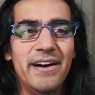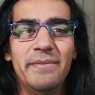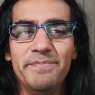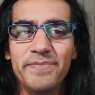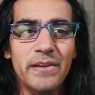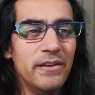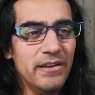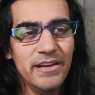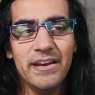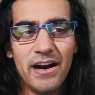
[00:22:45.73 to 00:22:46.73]

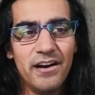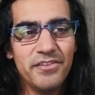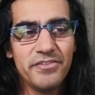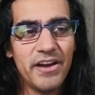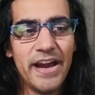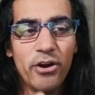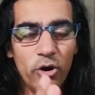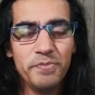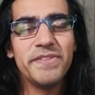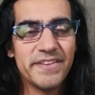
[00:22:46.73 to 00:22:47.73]
I
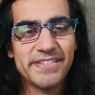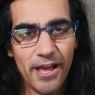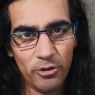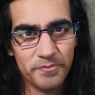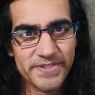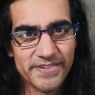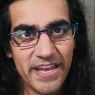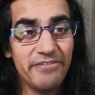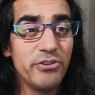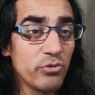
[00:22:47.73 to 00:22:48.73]
hope that this helps
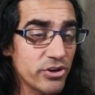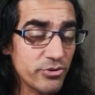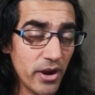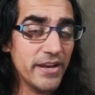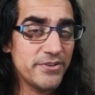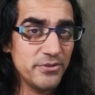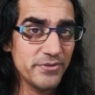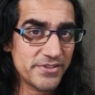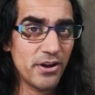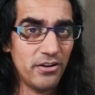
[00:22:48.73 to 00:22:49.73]
if you are trying
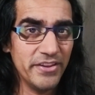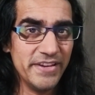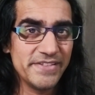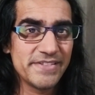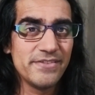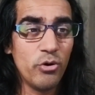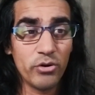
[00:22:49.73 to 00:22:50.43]
to install this,